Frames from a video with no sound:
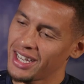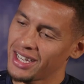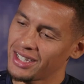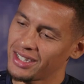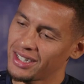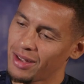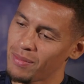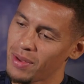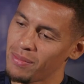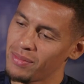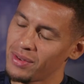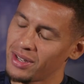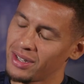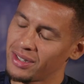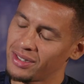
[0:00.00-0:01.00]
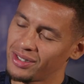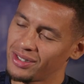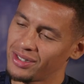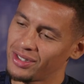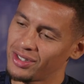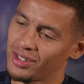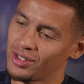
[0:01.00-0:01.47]
day. I remember
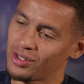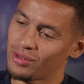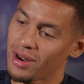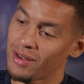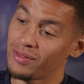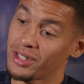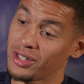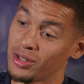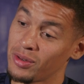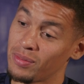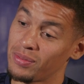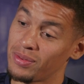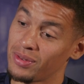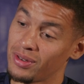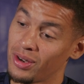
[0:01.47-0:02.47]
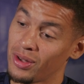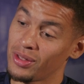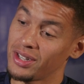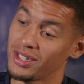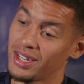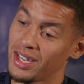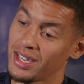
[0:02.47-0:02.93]
travelling up on
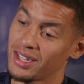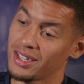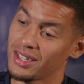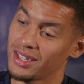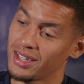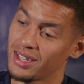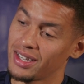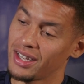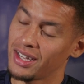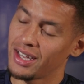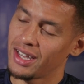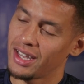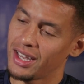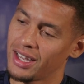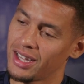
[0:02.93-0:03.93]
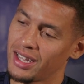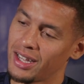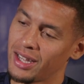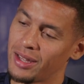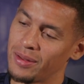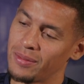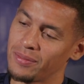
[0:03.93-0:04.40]
the day.
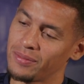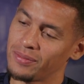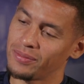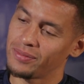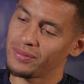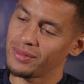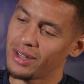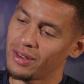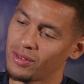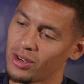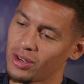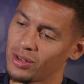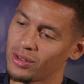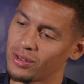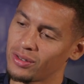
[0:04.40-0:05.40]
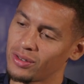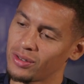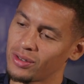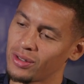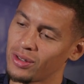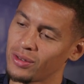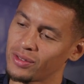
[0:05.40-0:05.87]
I've got a
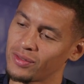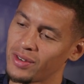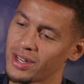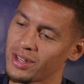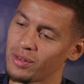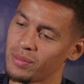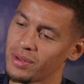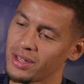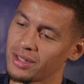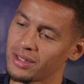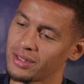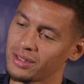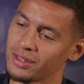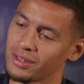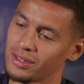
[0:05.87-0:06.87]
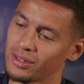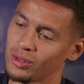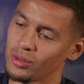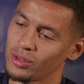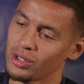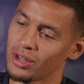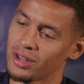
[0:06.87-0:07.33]
good close friend up here
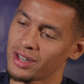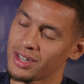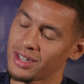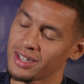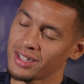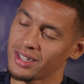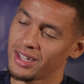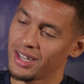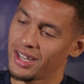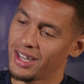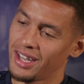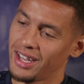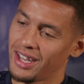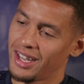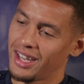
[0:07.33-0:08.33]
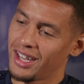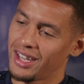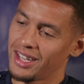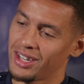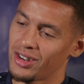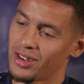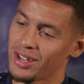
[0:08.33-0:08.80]
called John, and
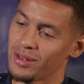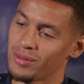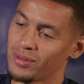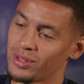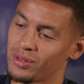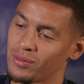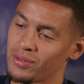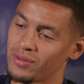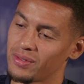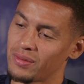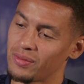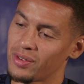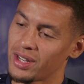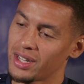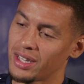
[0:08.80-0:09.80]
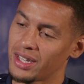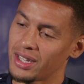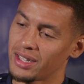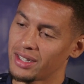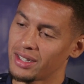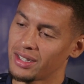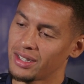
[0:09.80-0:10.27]
you know, he was the one who
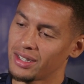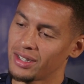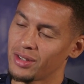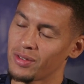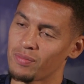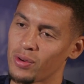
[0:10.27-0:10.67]
really, you know,